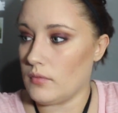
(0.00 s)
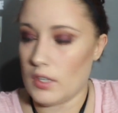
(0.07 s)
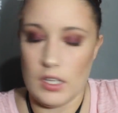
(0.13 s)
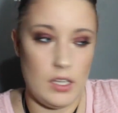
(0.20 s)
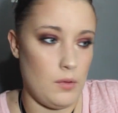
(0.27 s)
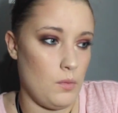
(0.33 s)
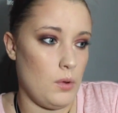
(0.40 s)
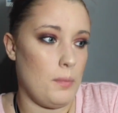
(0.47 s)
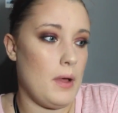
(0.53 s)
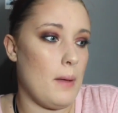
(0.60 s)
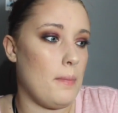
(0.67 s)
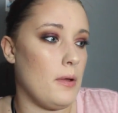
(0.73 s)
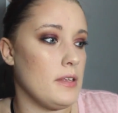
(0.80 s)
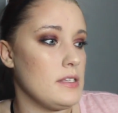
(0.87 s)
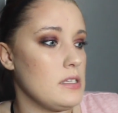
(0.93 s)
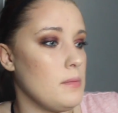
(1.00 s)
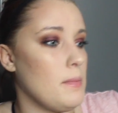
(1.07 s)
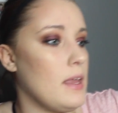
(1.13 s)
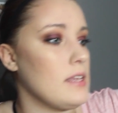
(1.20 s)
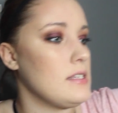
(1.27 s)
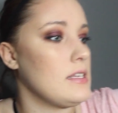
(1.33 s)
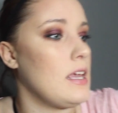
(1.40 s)
And then we'll pop on some
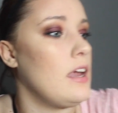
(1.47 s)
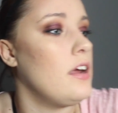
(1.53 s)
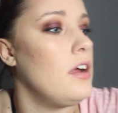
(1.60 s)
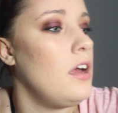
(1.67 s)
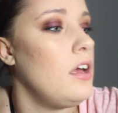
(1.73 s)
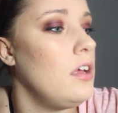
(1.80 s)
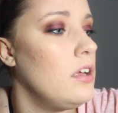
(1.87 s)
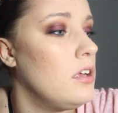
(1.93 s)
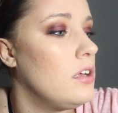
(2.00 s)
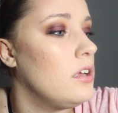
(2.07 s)
mascara.